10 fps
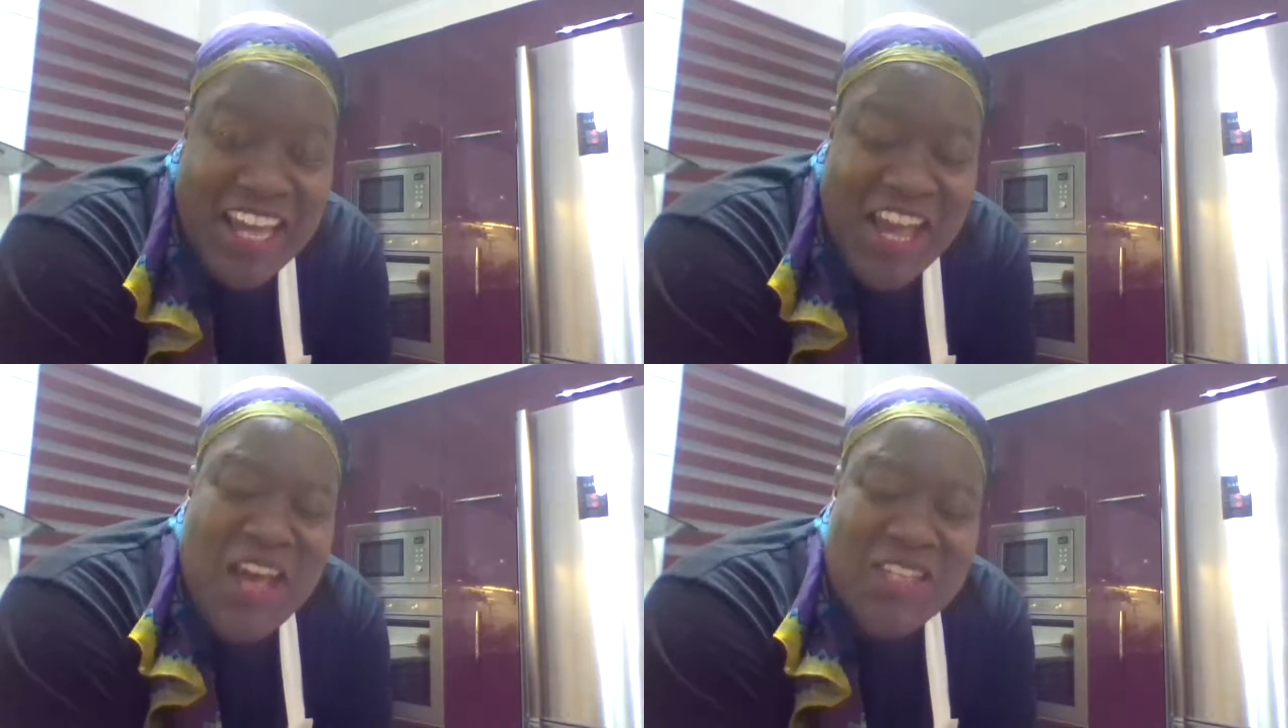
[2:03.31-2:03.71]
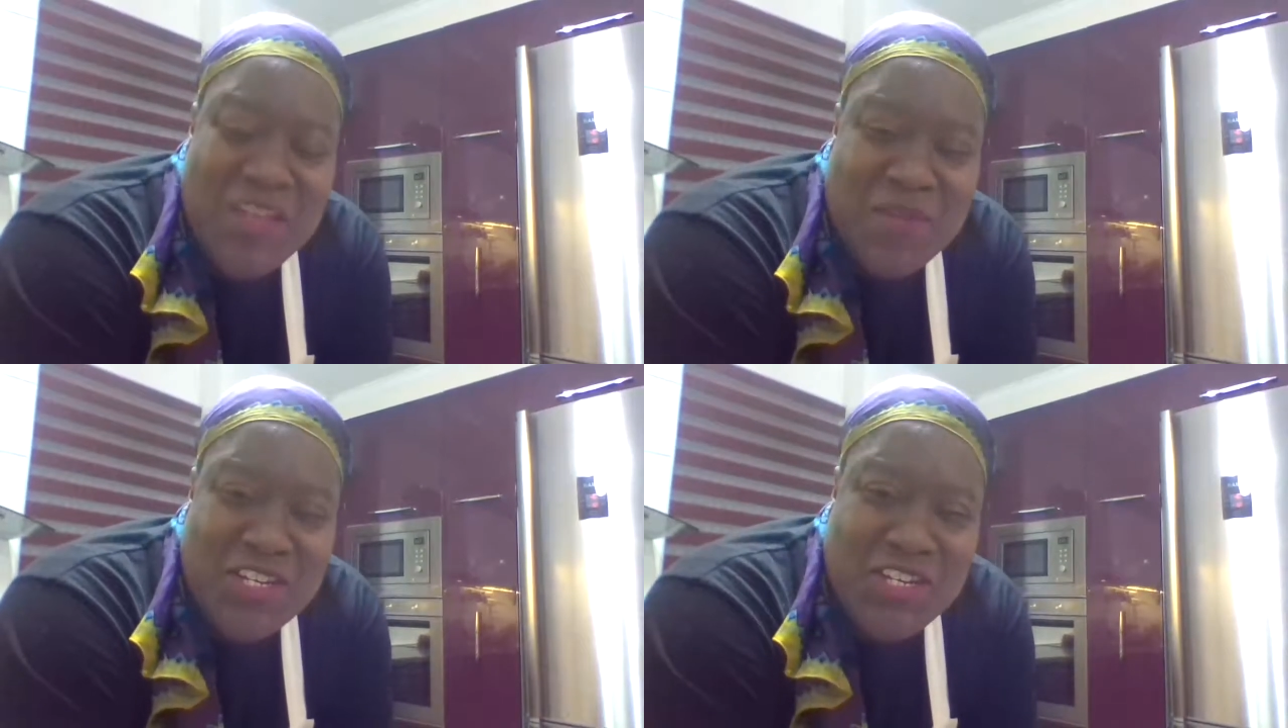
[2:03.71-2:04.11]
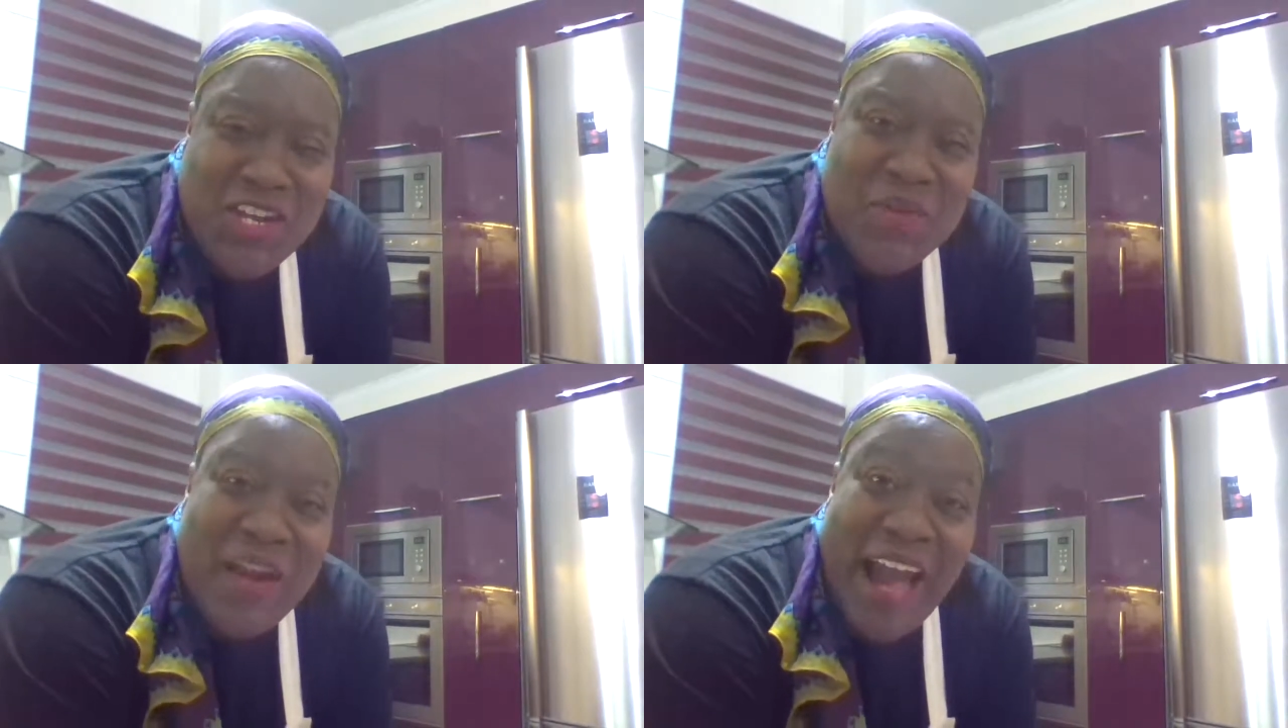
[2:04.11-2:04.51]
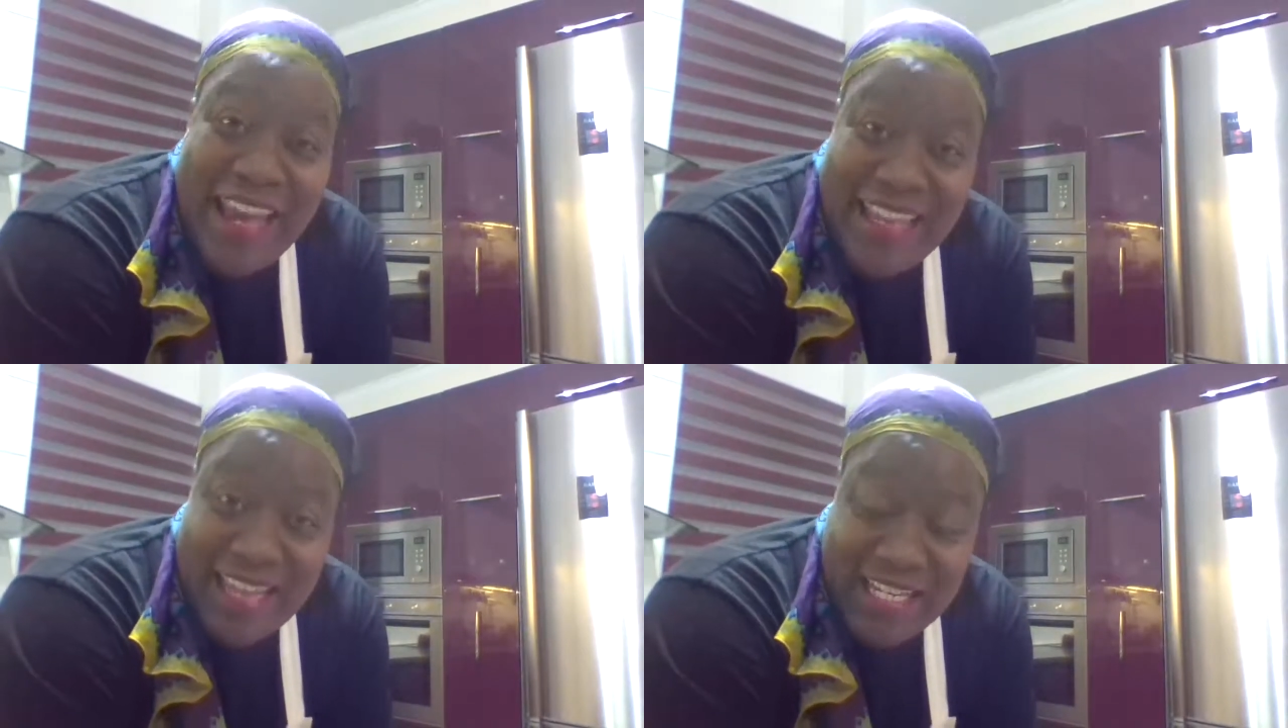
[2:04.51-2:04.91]
So I'm going to show you what
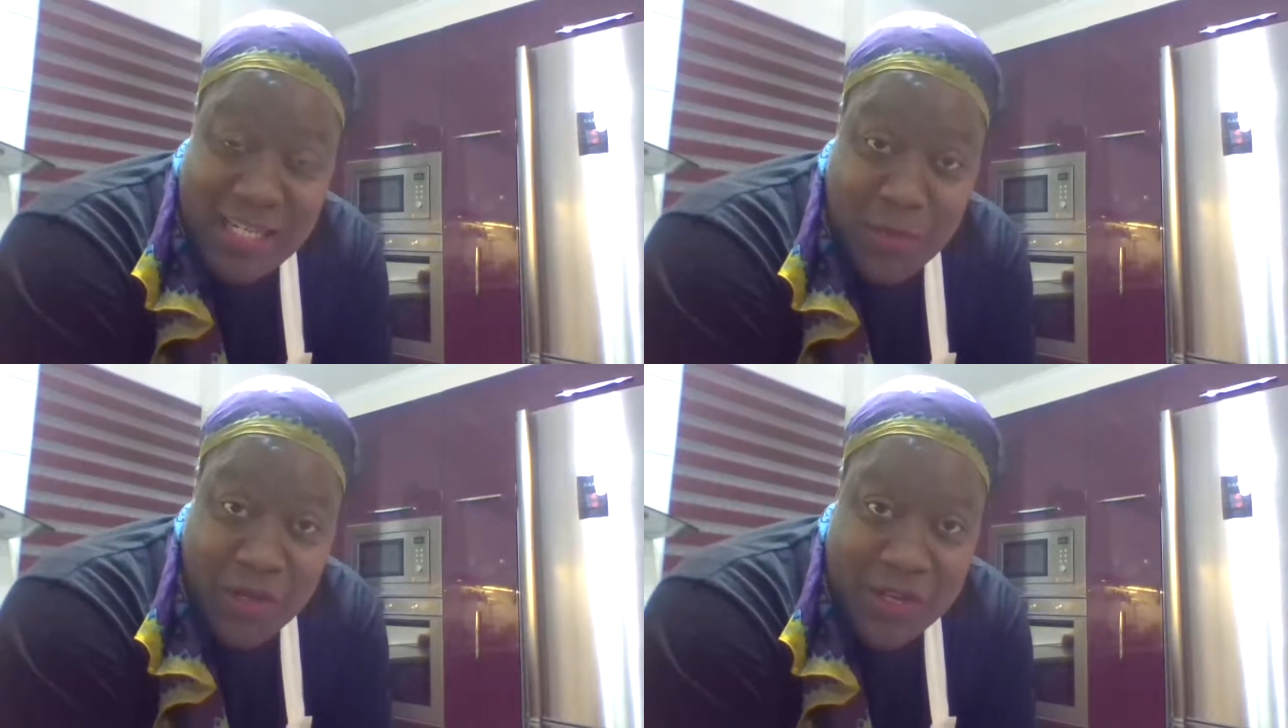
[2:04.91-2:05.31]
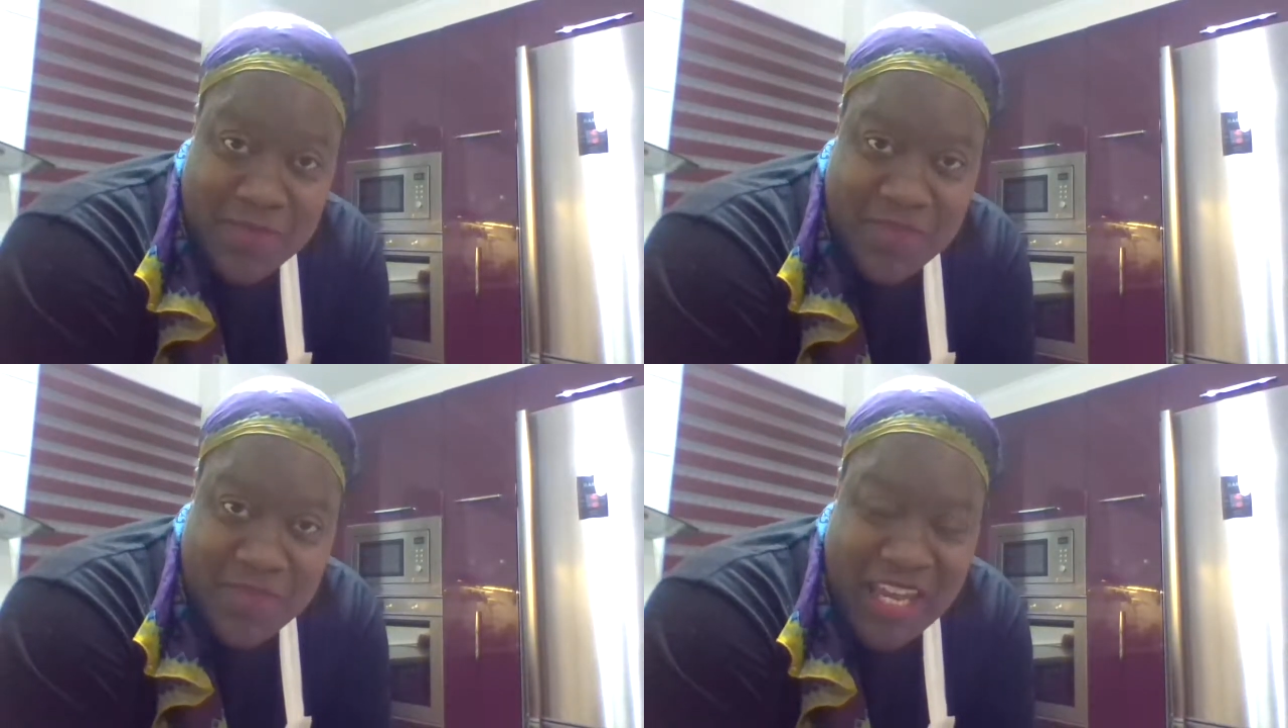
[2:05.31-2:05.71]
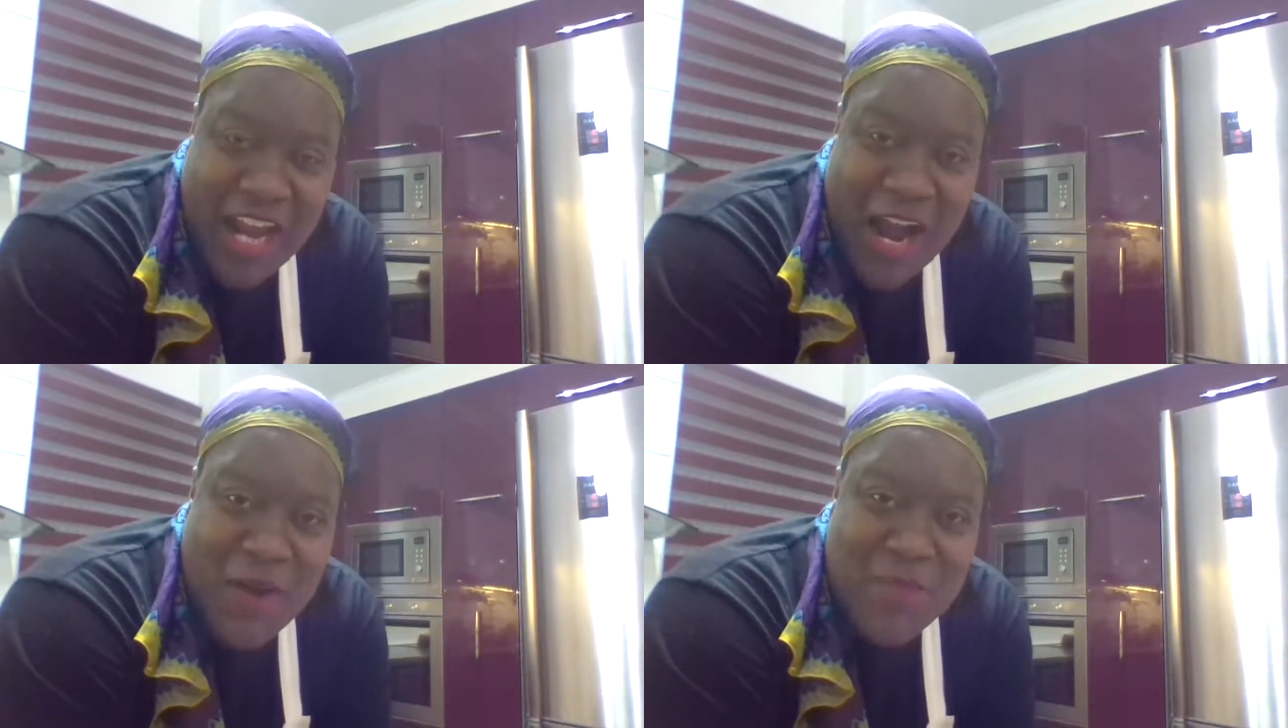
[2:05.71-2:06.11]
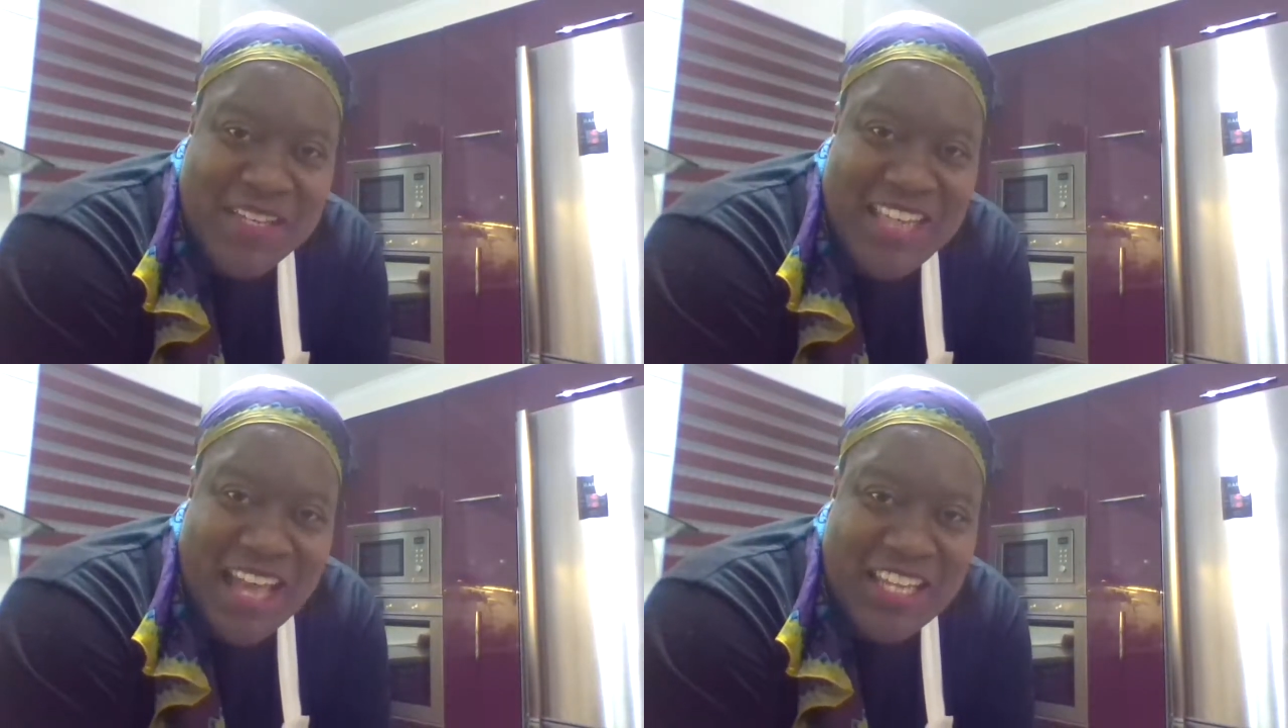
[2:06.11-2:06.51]
I like to put in our
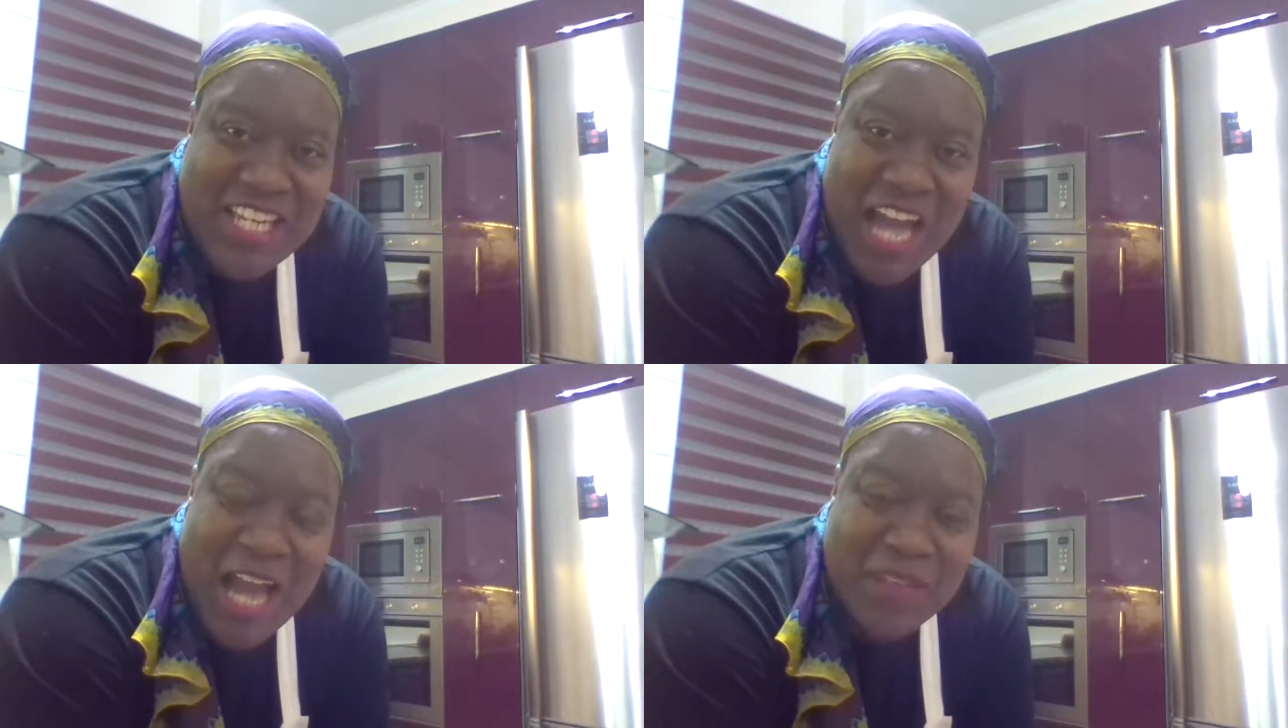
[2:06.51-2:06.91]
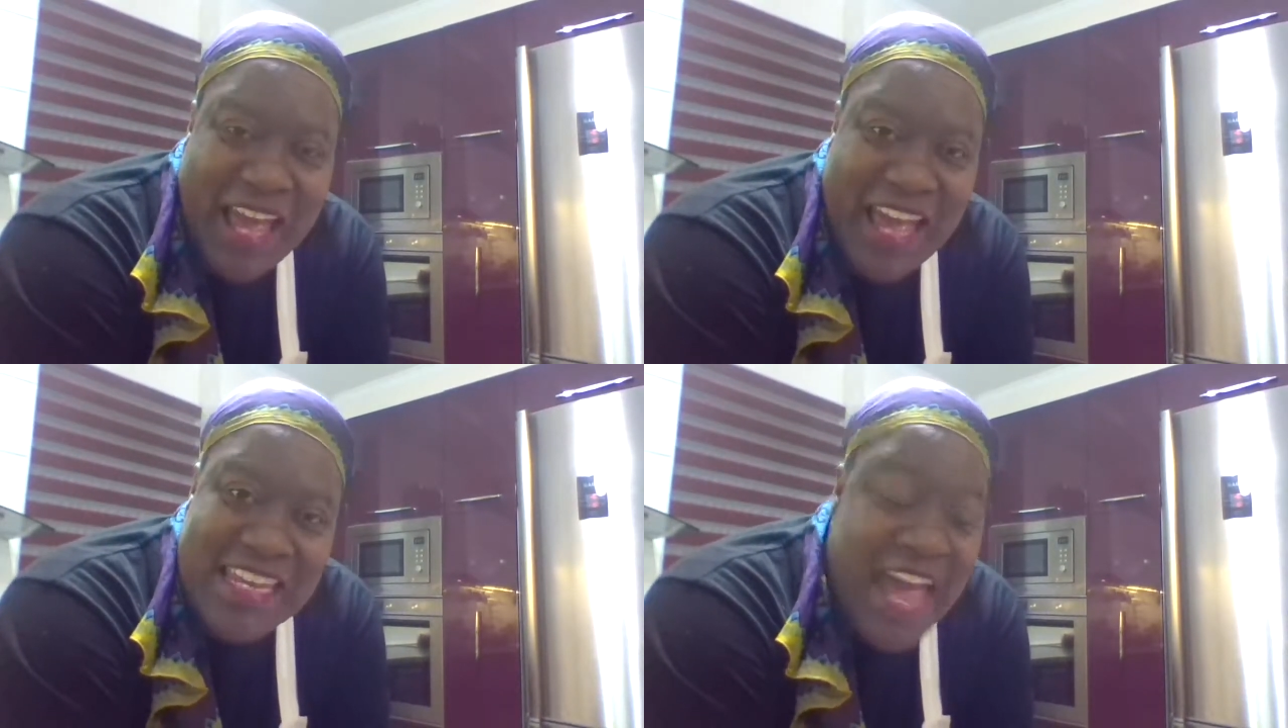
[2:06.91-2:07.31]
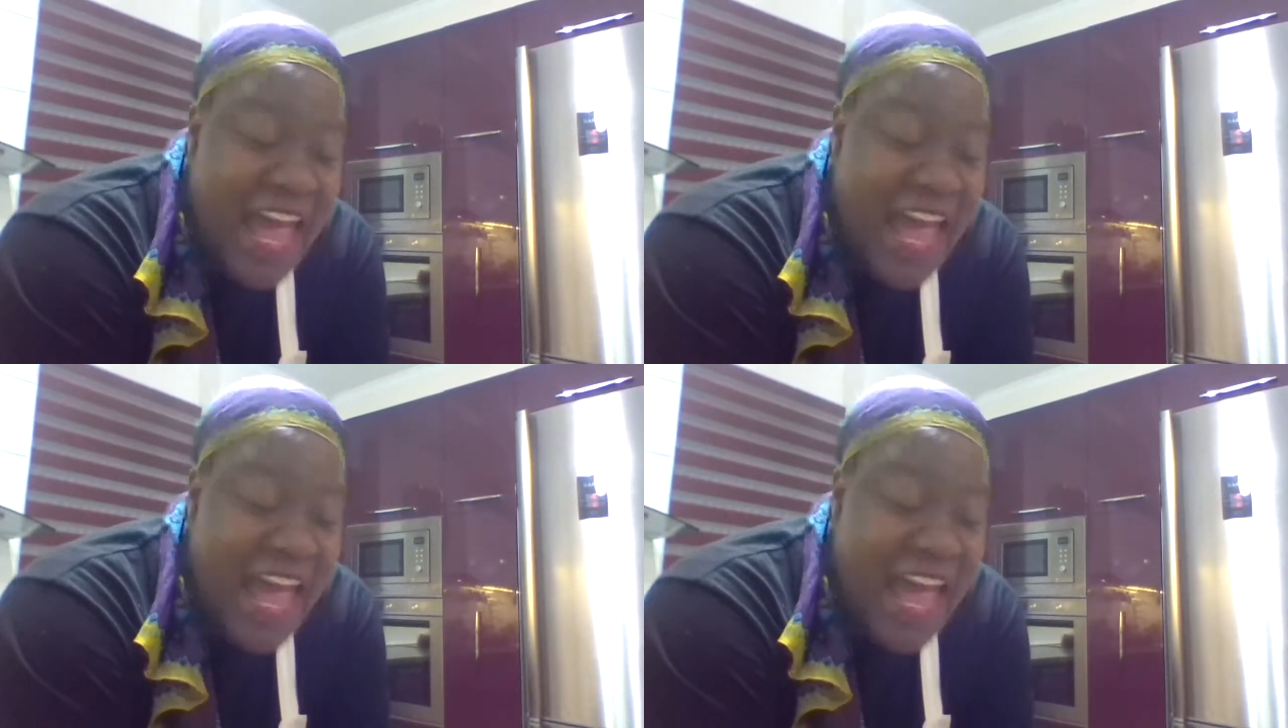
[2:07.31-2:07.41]
masala chai blend,